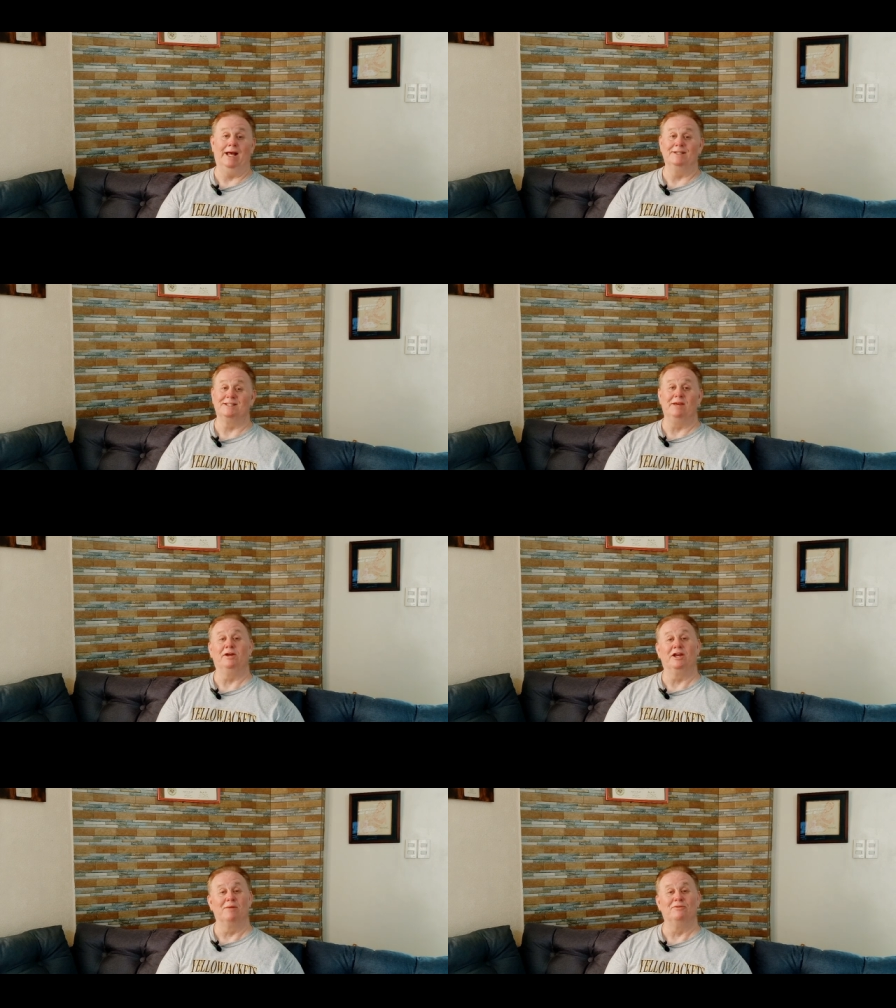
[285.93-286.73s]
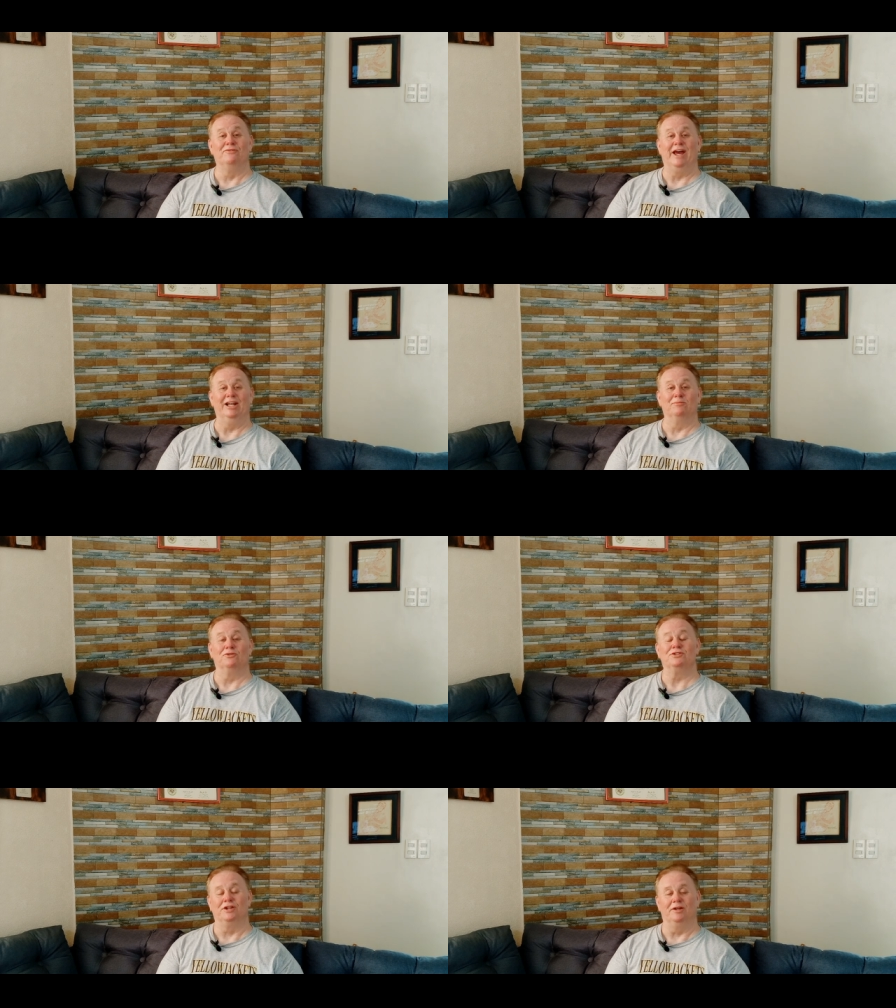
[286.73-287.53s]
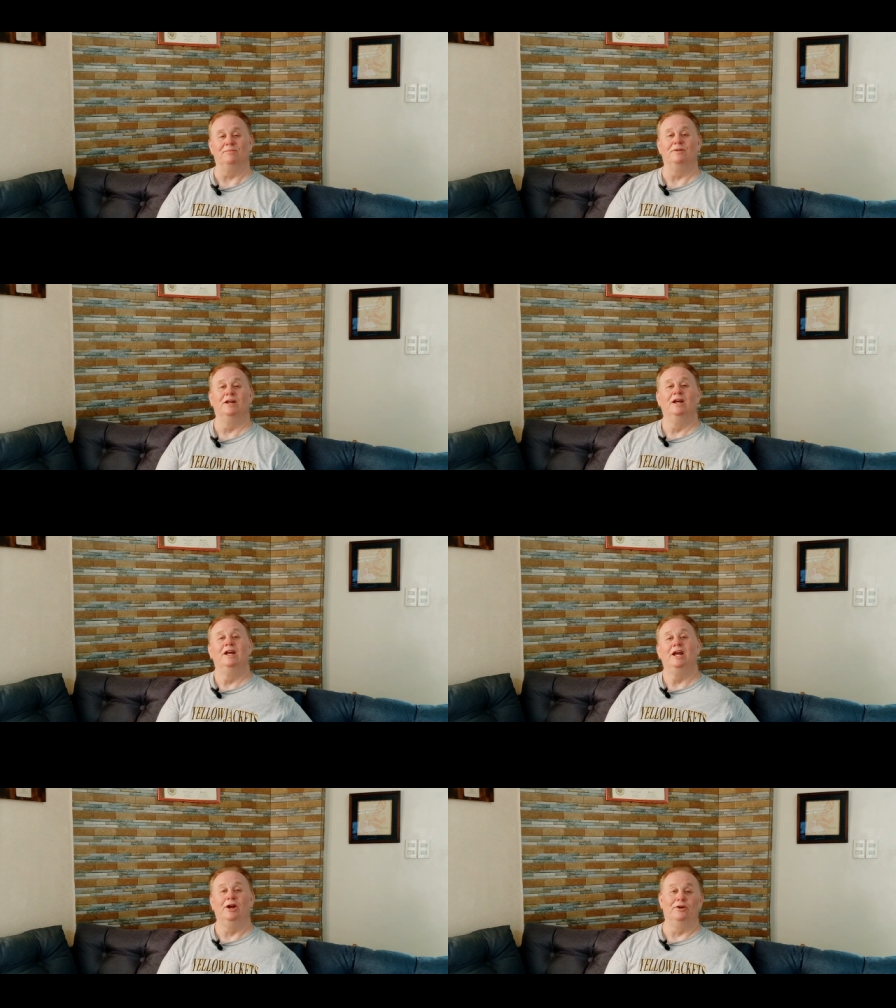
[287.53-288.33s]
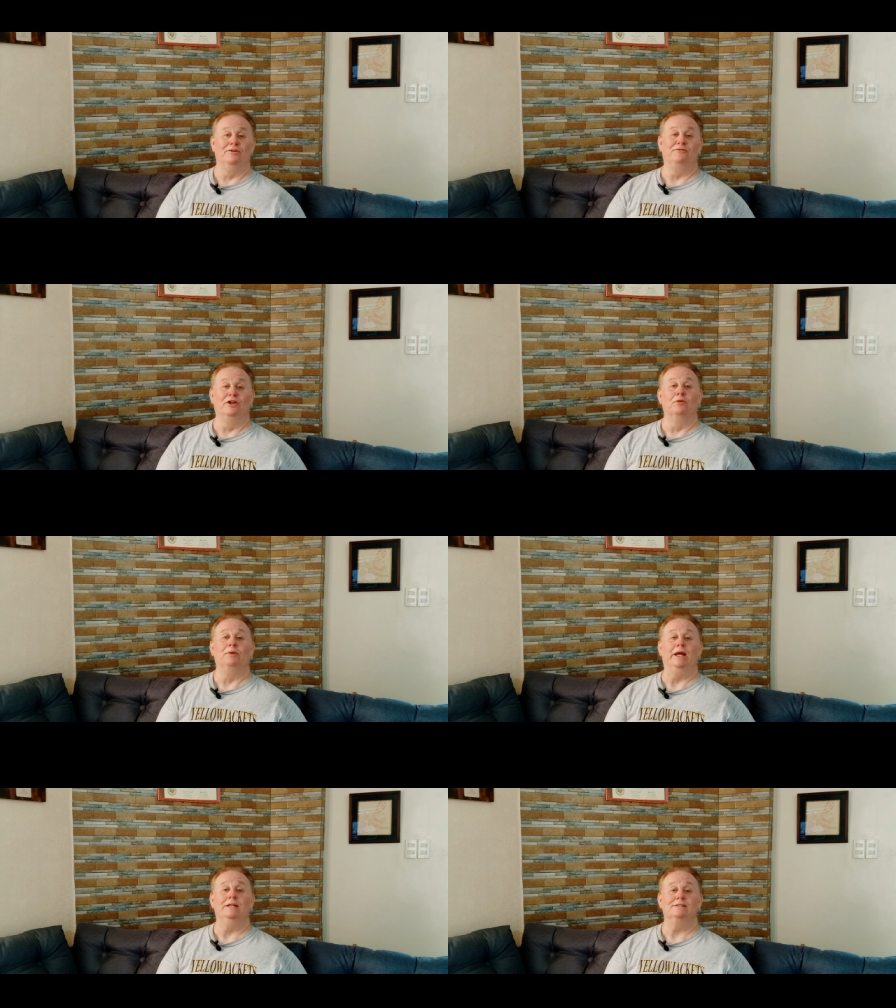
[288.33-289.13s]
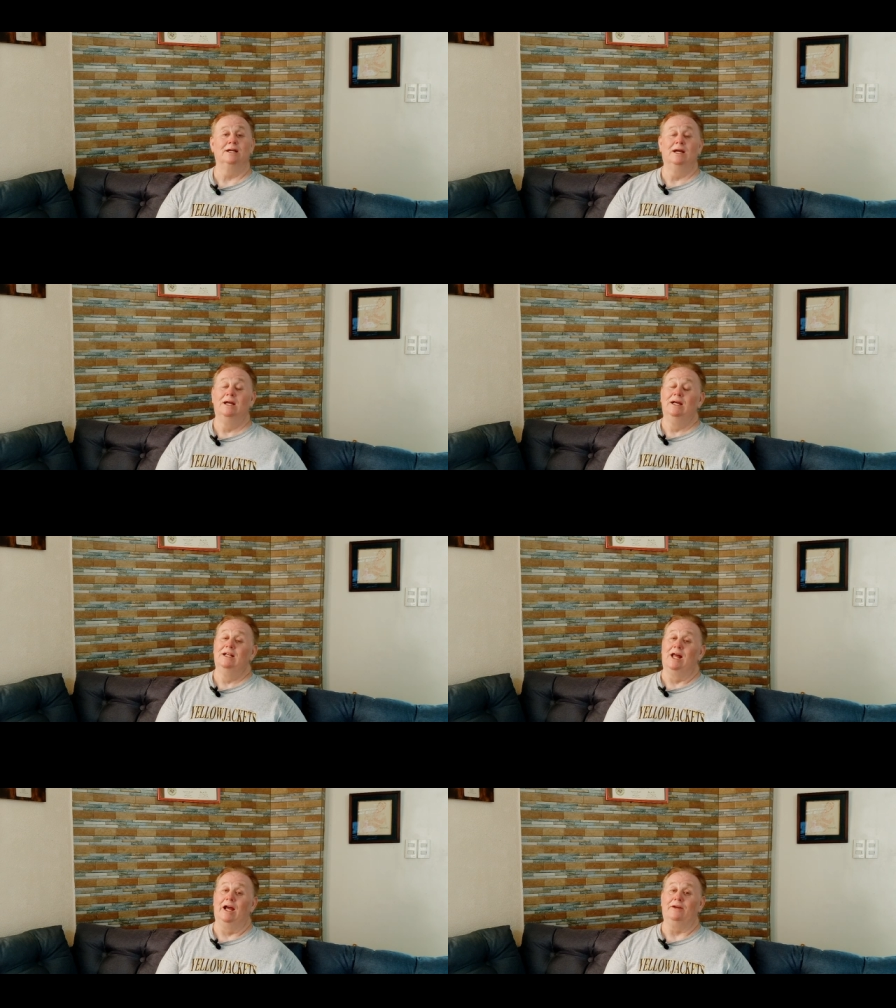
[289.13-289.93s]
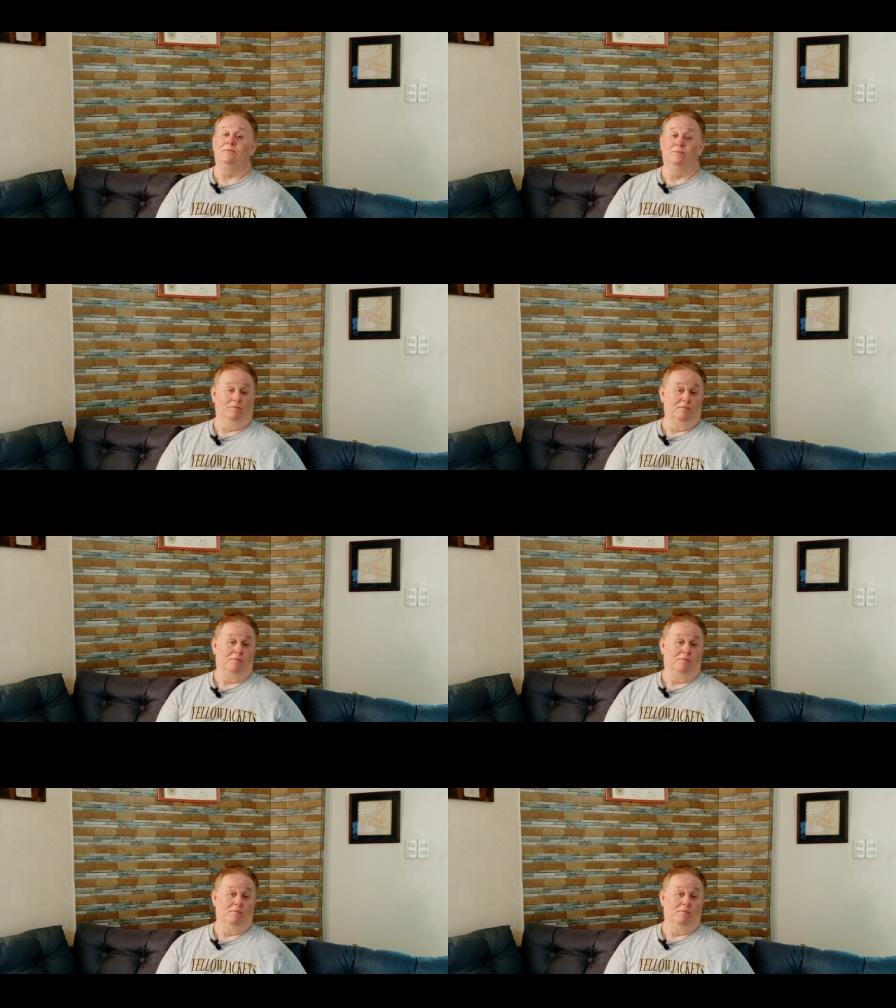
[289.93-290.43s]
as they become available to them here in the Philippines. Like,